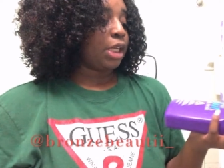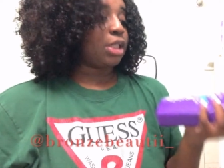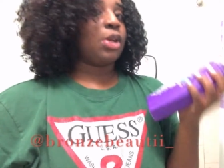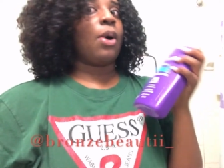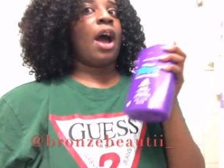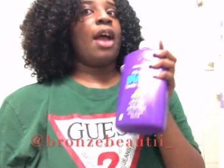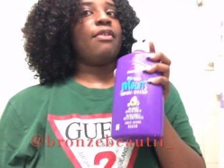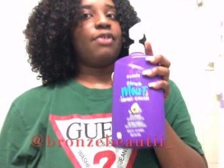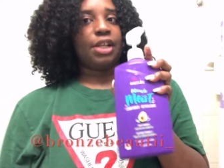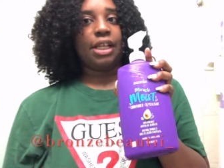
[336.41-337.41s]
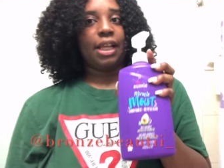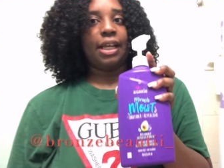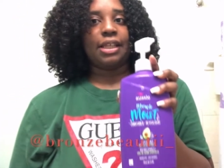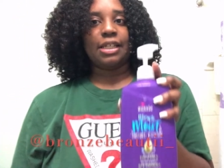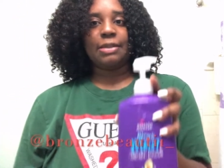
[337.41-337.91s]
So I really
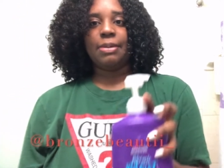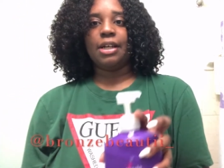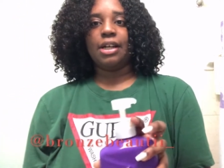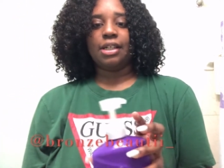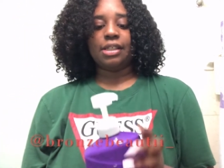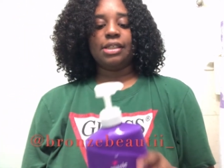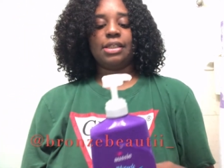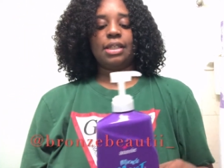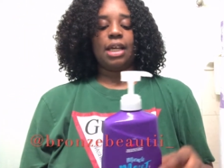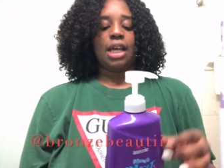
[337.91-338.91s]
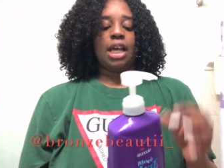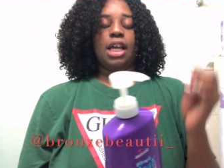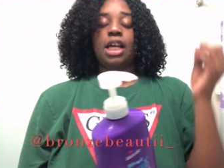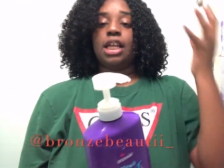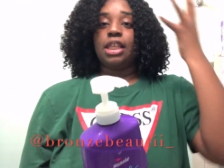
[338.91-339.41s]
like this because
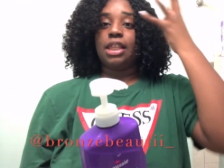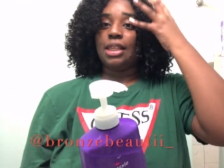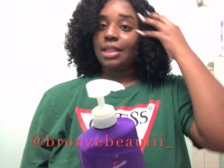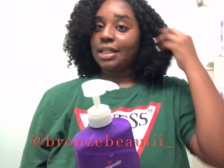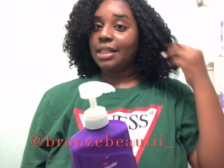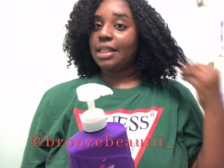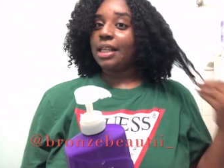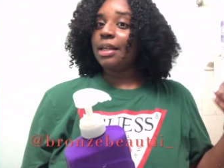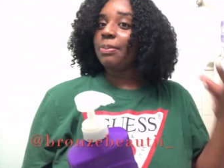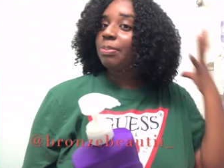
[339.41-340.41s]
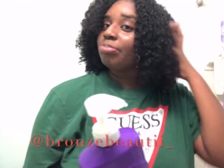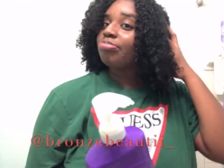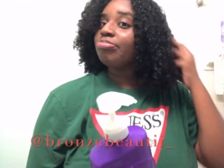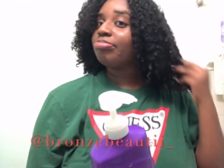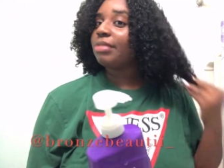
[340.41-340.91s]
the slip
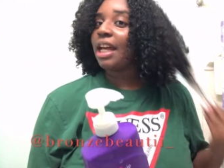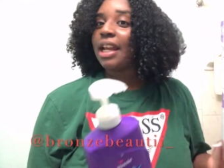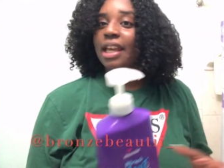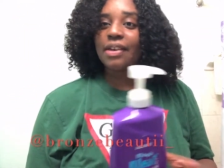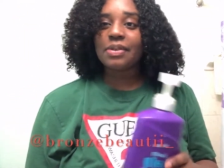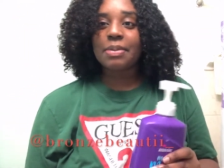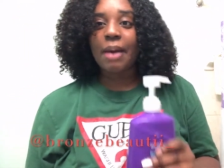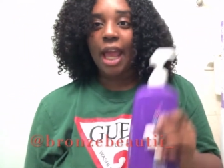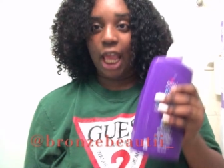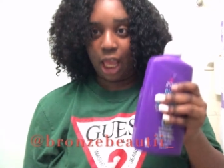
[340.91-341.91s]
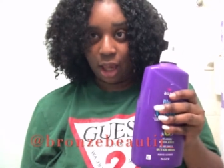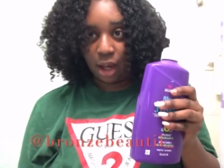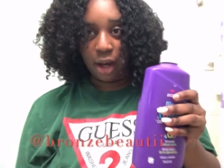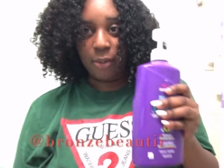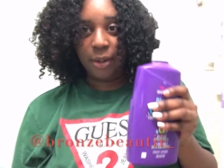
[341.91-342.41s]
that it gives my
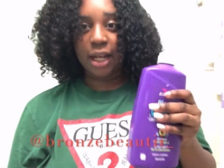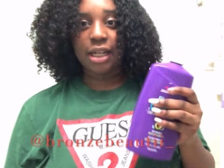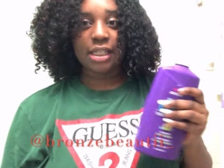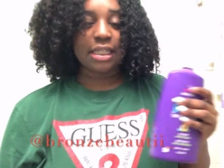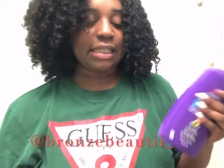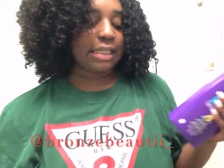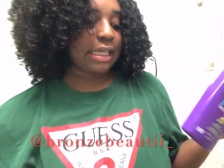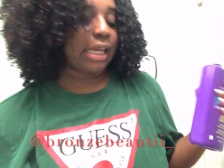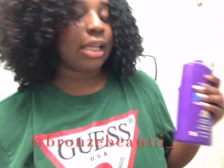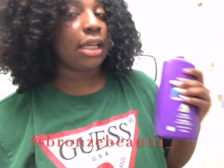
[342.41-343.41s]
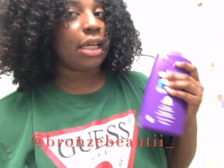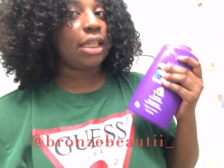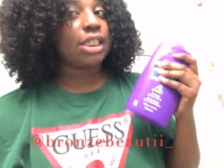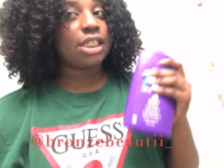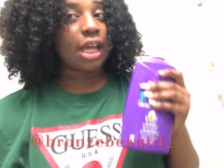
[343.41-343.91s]
hair when I need to detangle it in
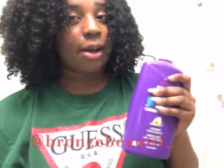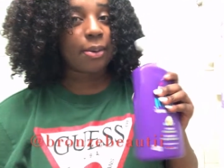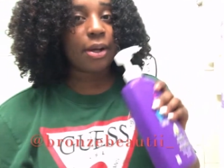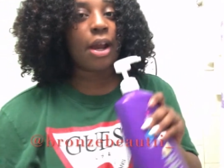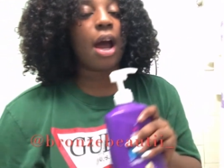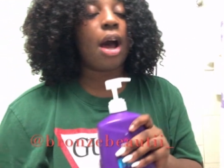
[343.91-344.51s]
the shower, amazing.